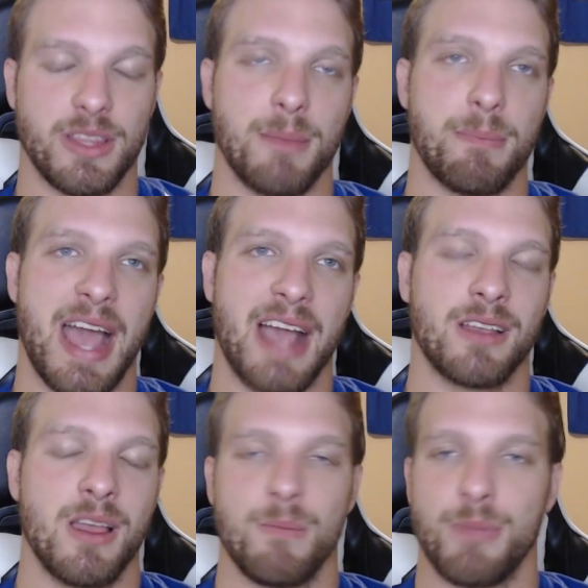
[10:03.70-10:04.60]
them back.
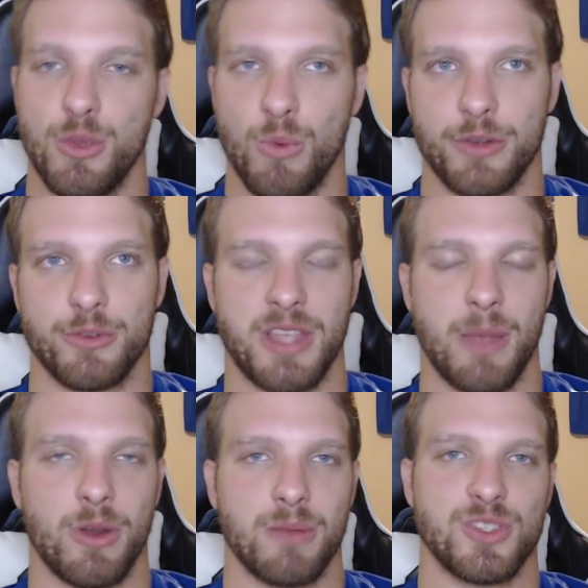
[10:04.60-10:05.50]
But you
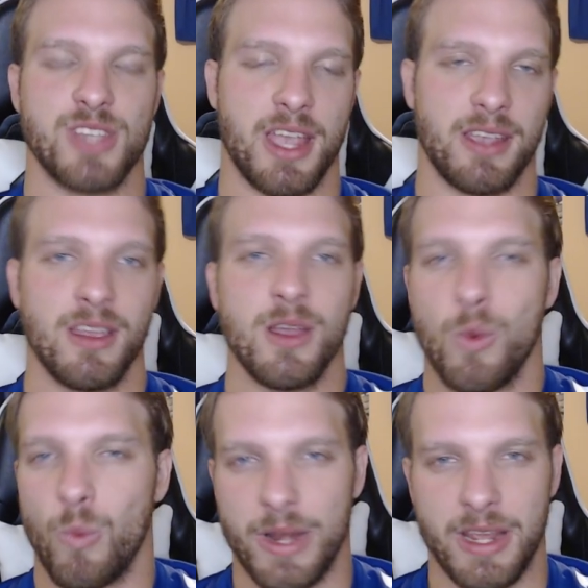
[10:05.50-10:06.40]
understand what I'm saying.
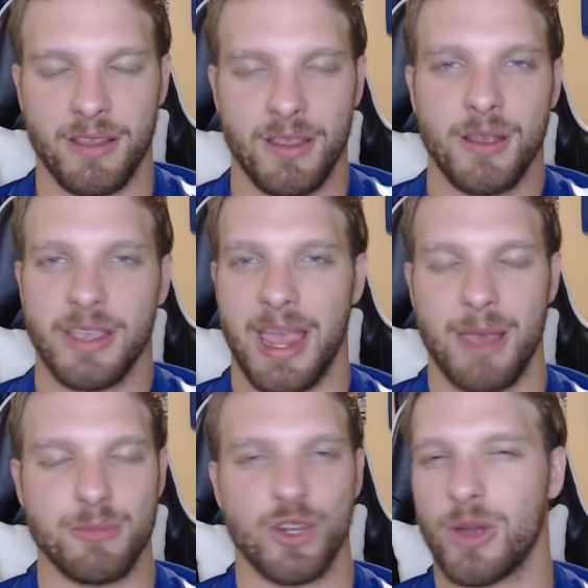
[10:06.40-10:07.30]
Winning
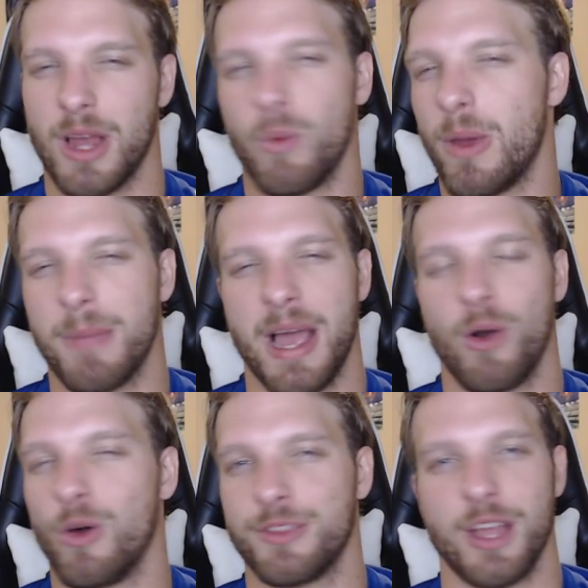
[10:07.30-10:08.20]
games, you don't got to win by a
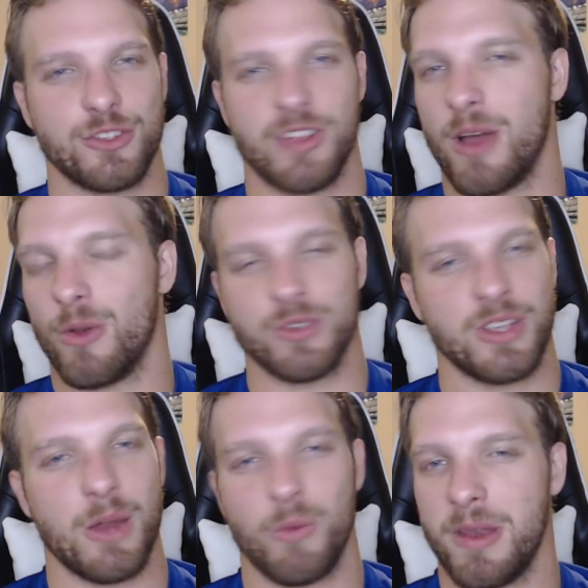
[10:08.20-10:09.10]
whole touchdown. All you
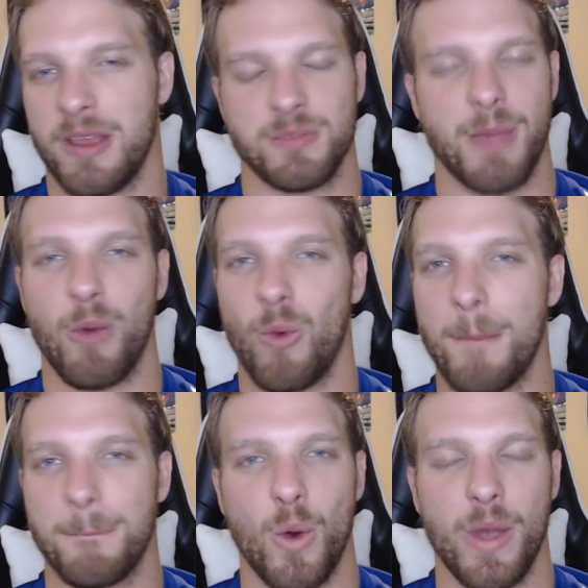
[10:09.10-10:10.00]
got to win is by
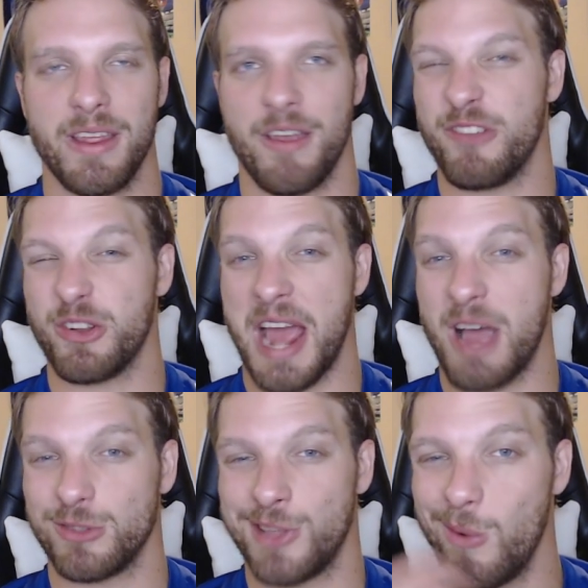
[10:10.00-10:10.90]
1 point. And if you're
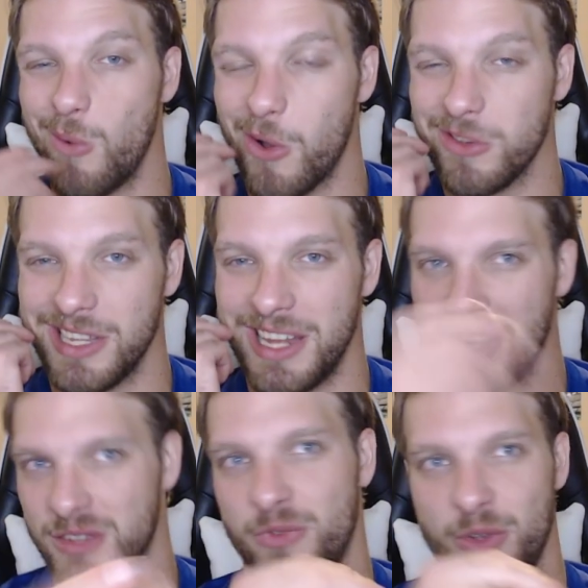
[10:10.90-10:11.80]
down 2, all you
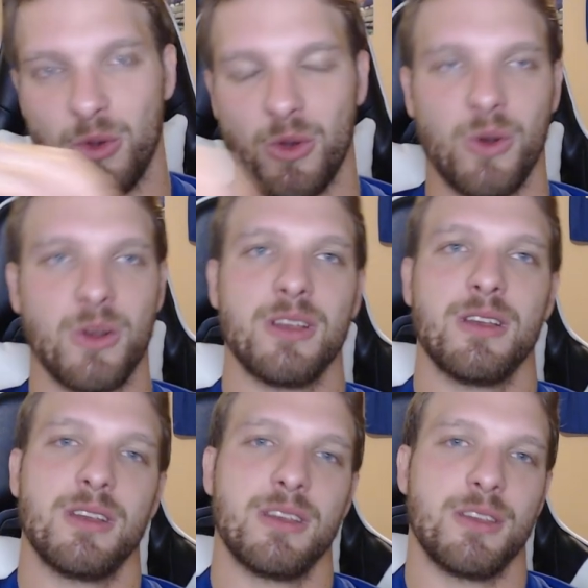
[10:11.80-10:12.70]
need is a field goal.
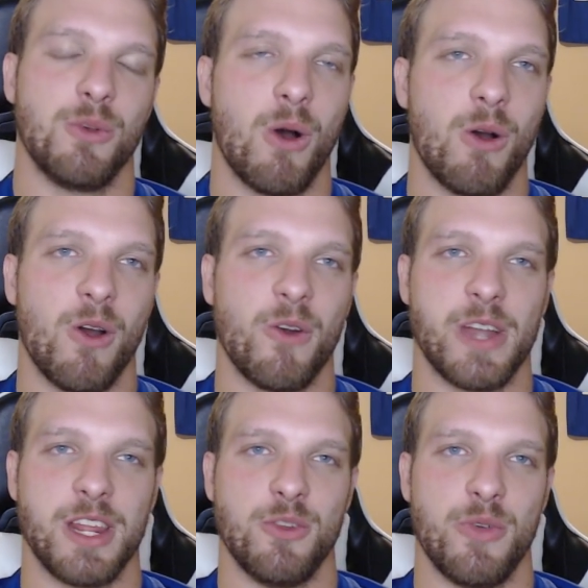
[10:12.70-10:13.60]
You all
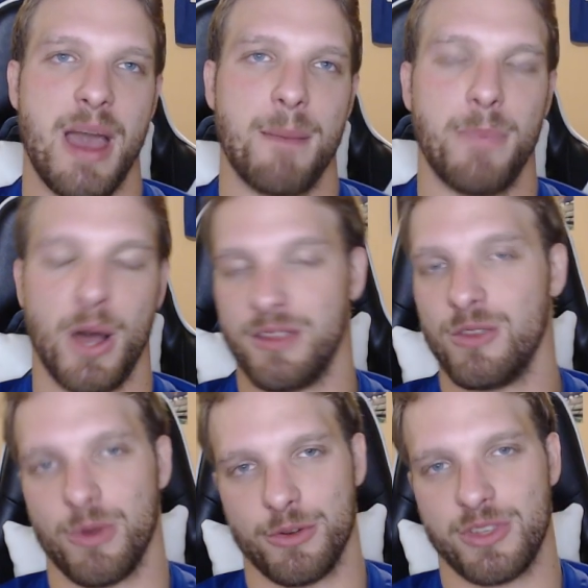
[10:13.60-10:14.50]
already knew that, but
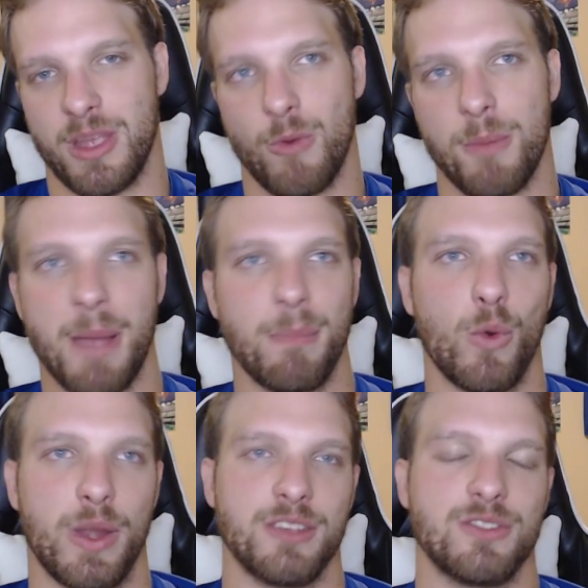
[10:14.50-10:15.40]
you understand what my
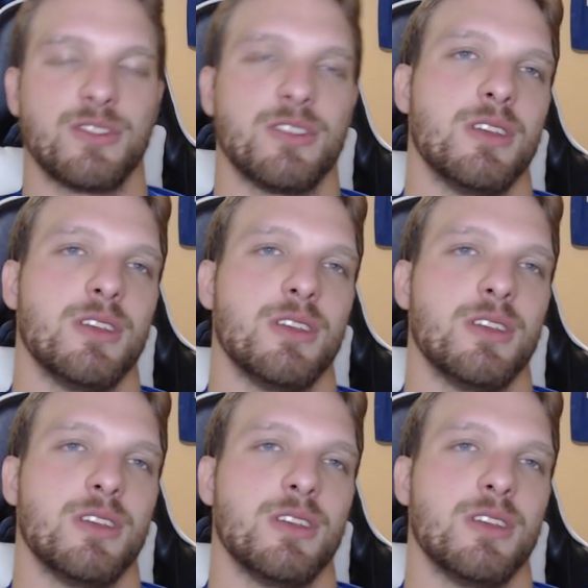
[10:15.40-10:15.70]
point is.